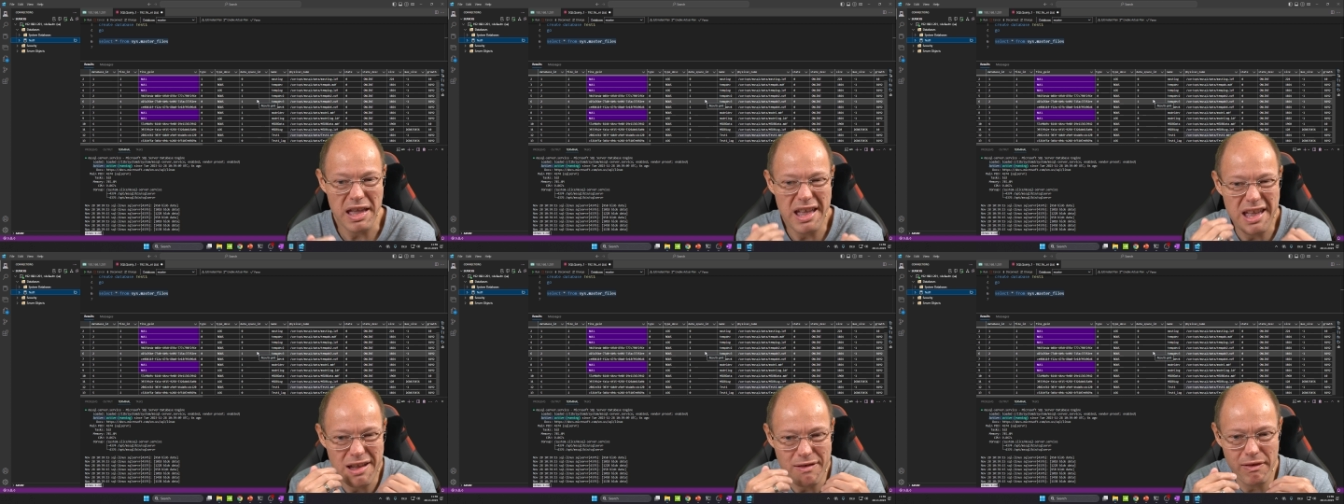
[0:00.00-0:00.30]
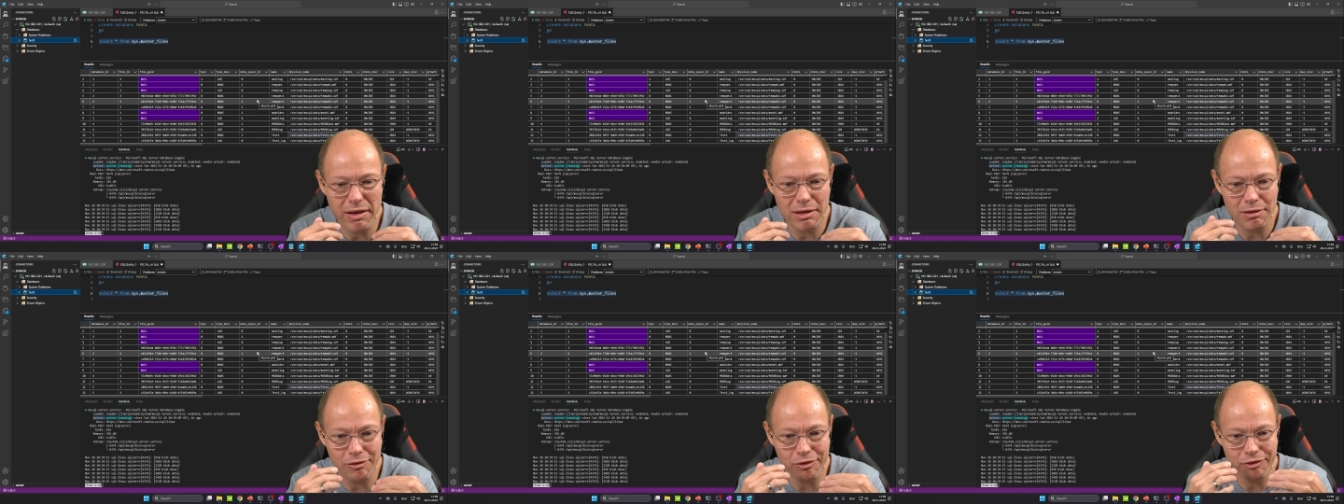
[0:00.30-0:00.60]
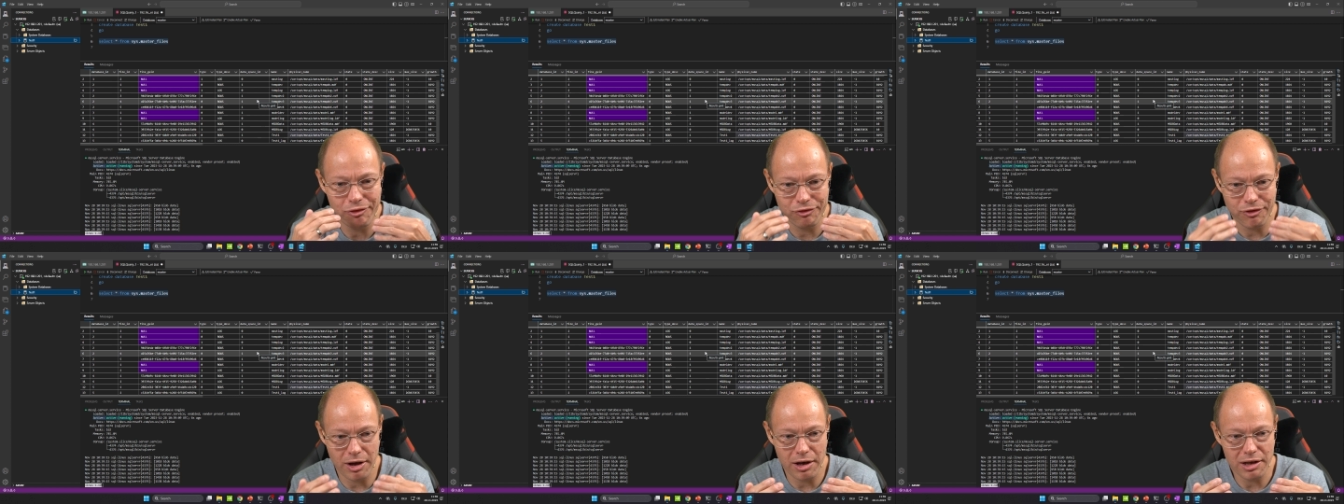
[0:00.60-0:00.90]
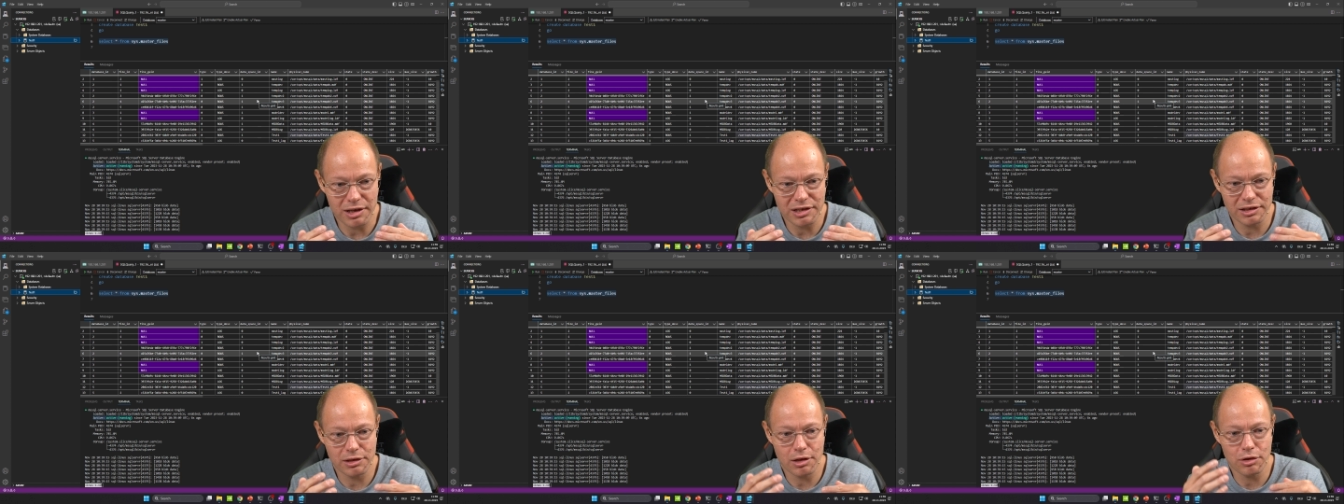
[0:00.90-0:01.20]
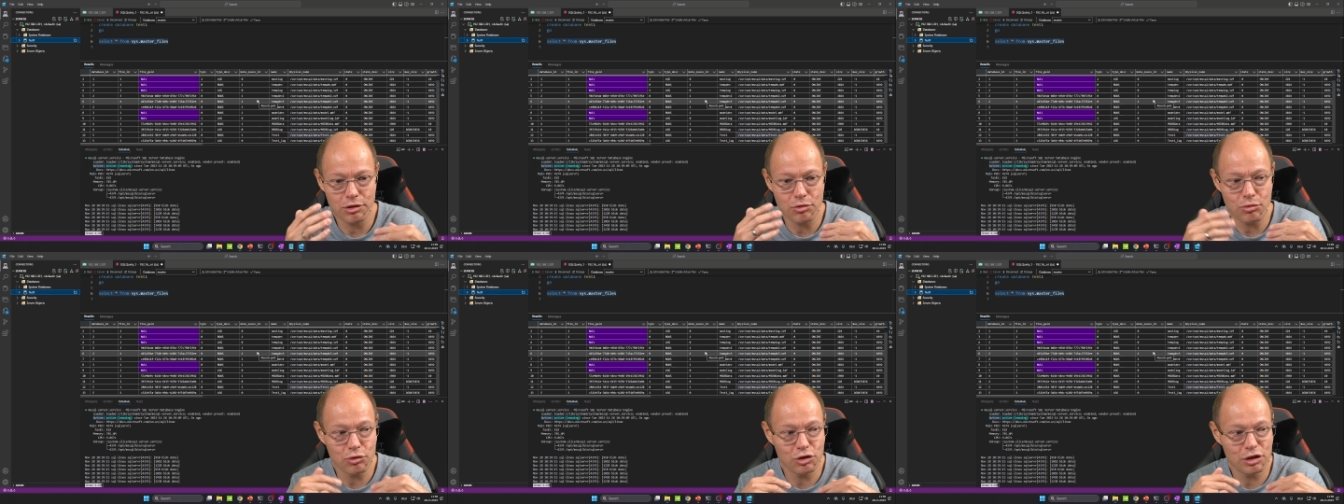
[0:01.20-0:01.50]
even faster
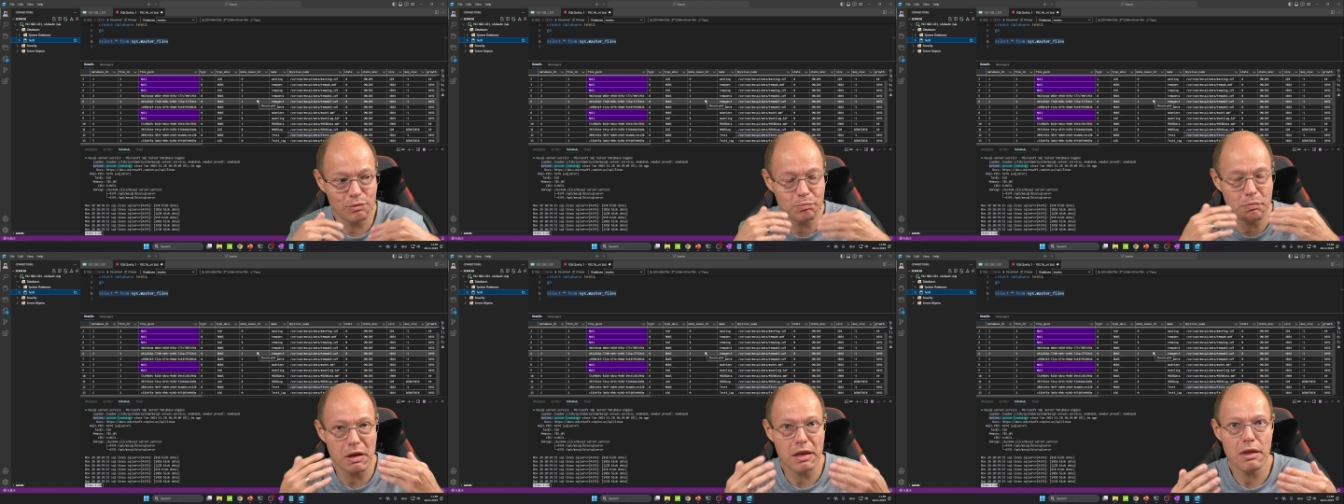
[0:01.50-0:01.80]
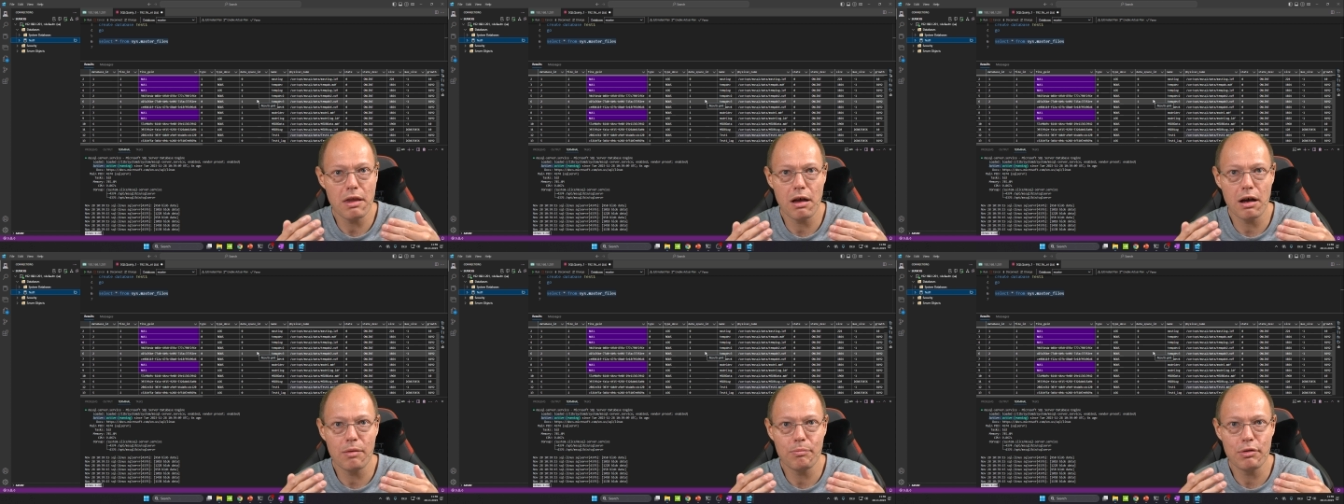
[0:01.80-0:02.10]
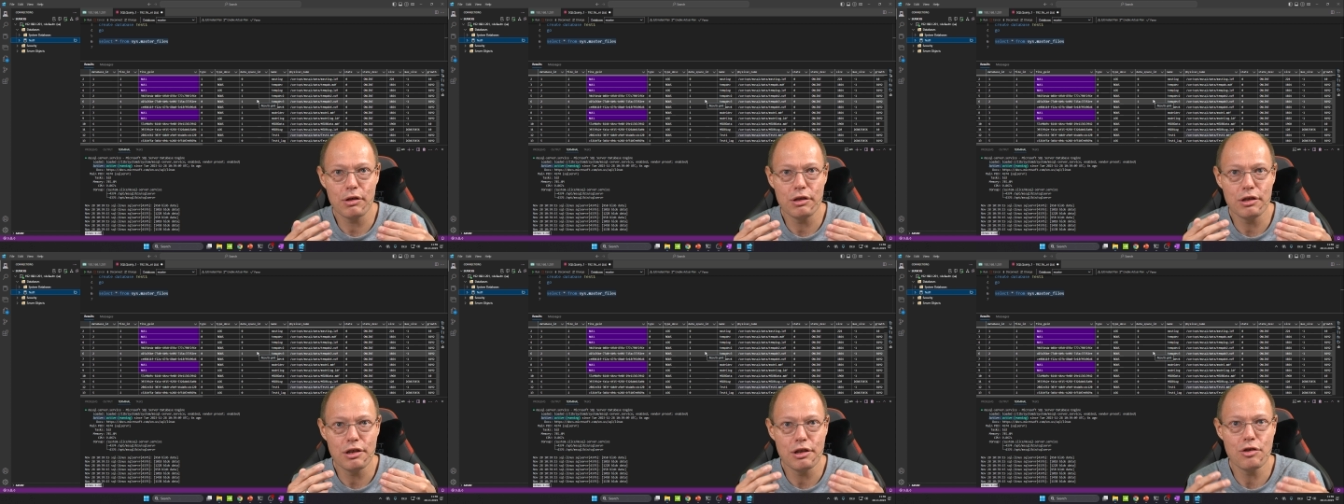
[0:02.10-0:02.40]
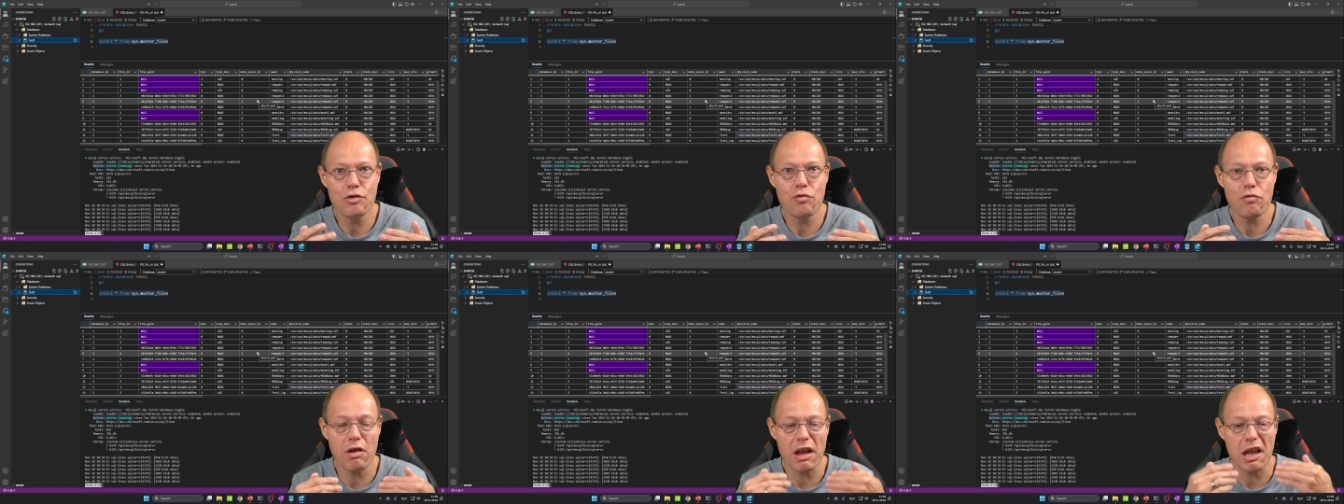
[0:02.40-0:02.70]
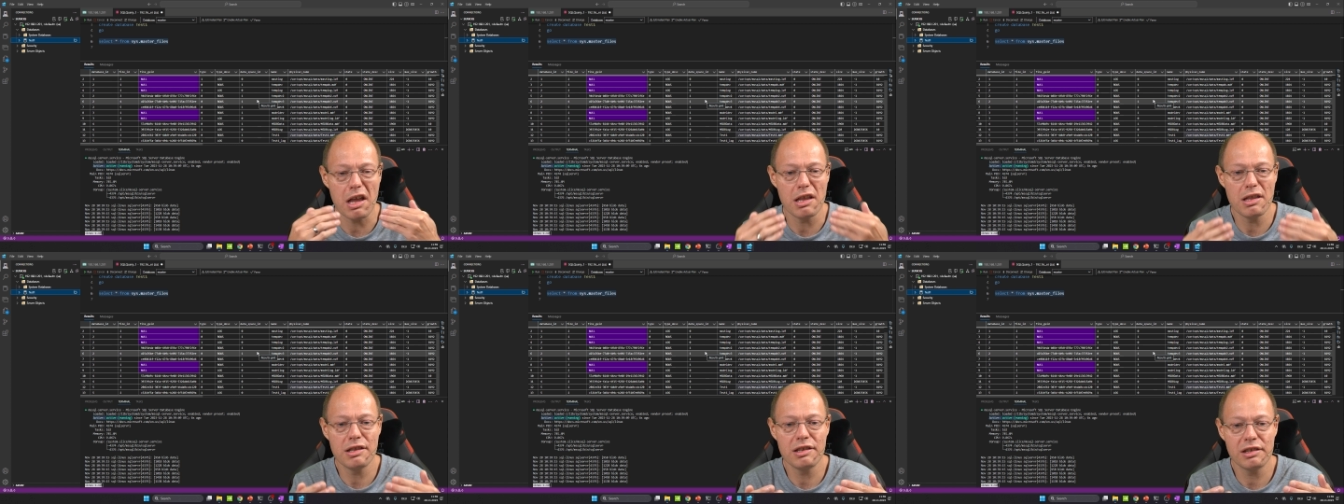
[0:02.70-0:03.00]
to spin up a new
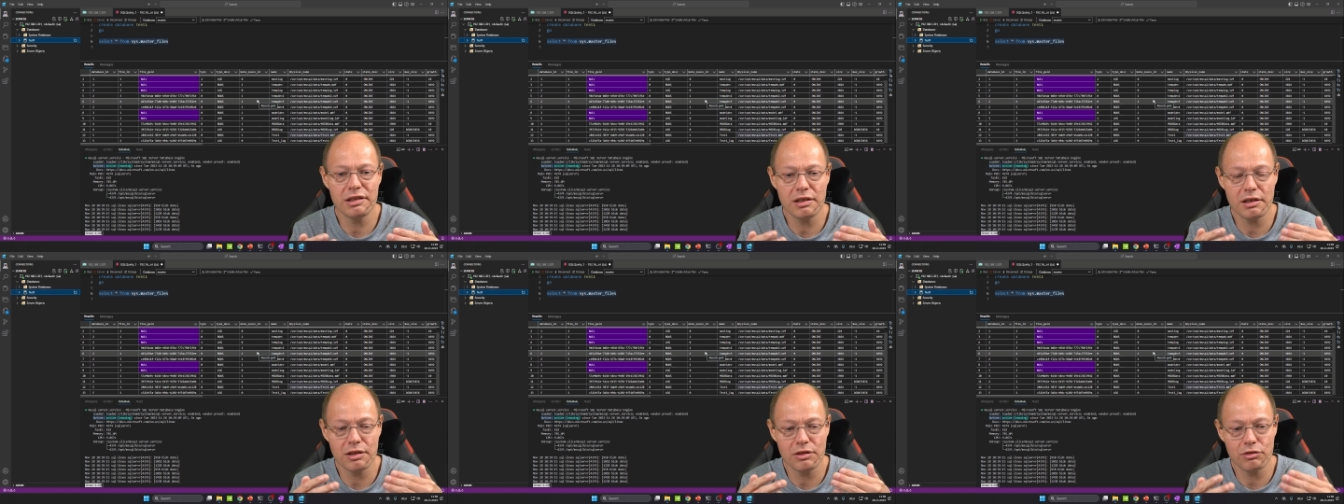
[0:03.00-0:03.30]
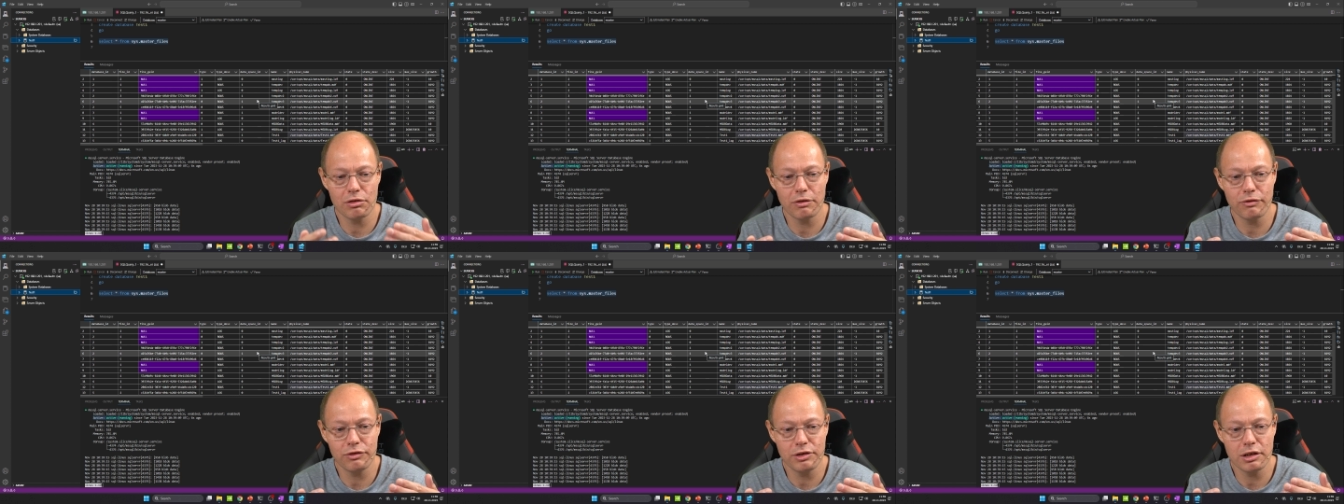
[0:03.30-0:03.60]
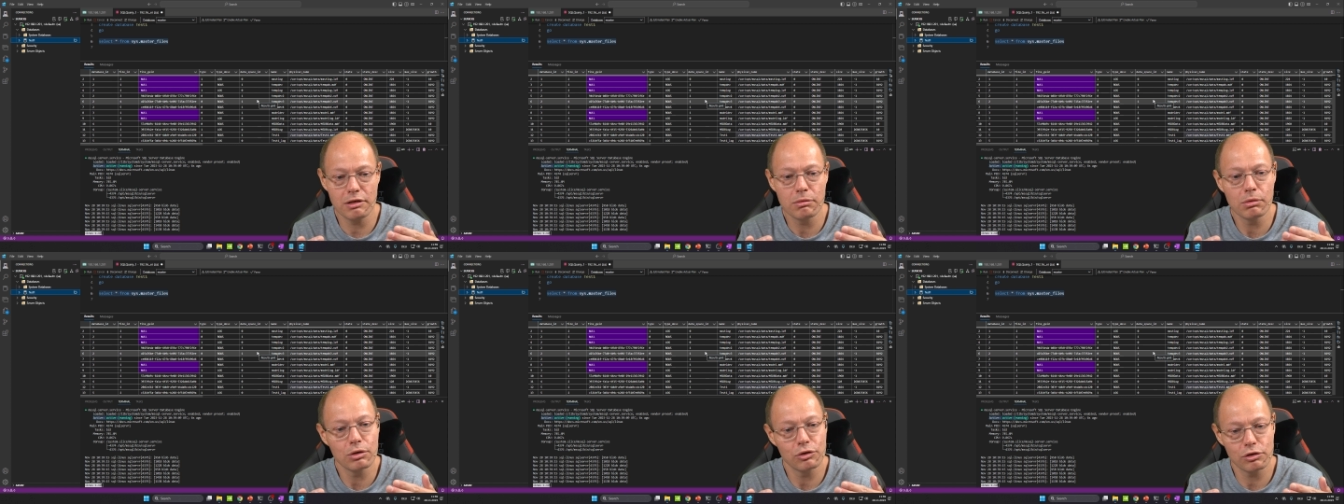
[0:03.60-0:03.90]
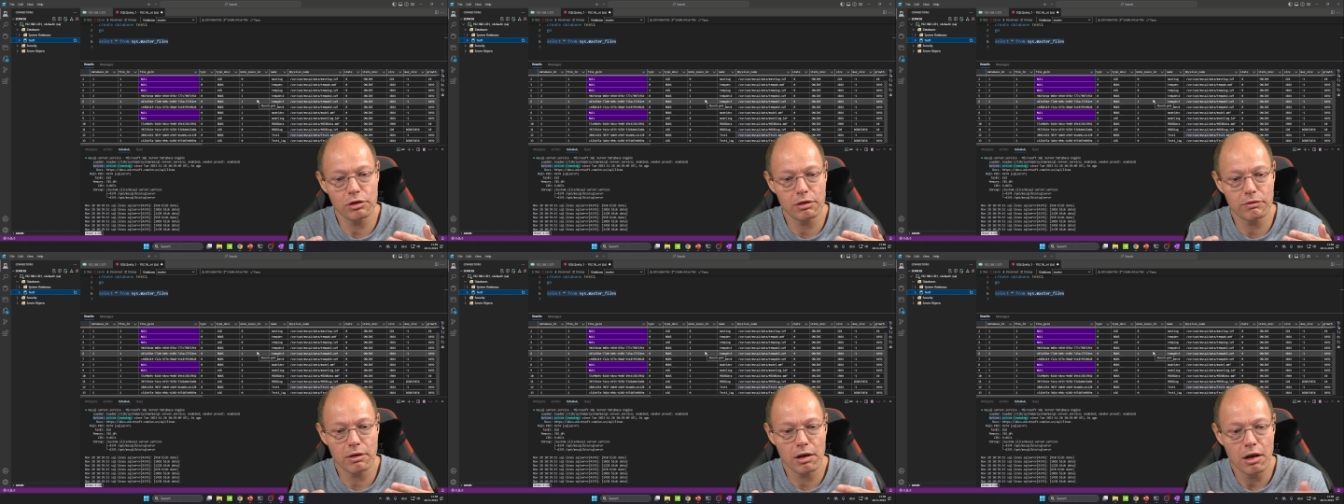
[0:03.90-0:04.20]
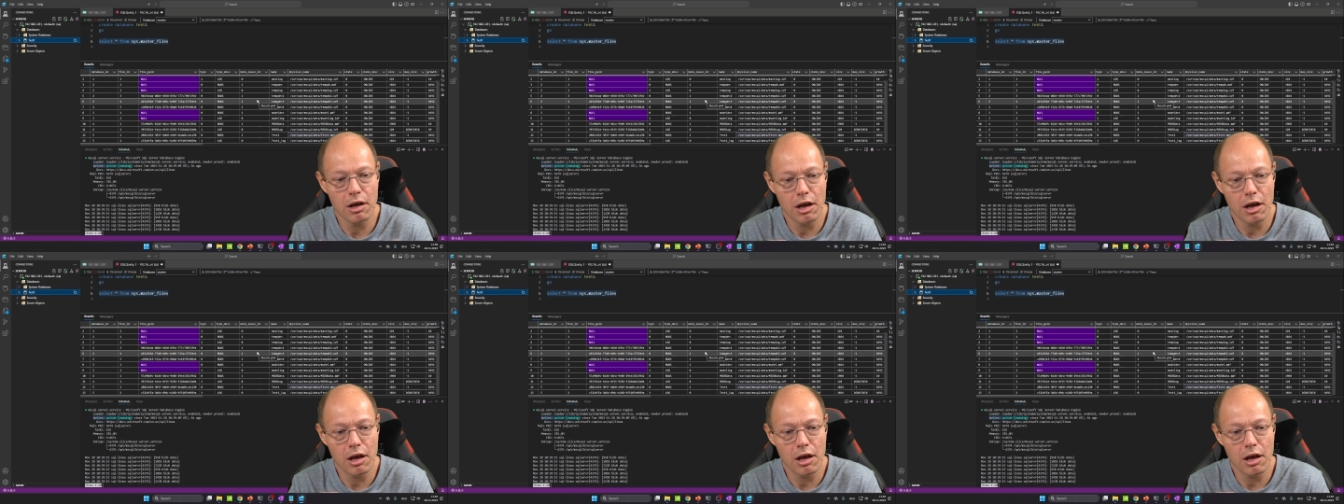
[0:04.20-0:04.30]
instance of SQL Server.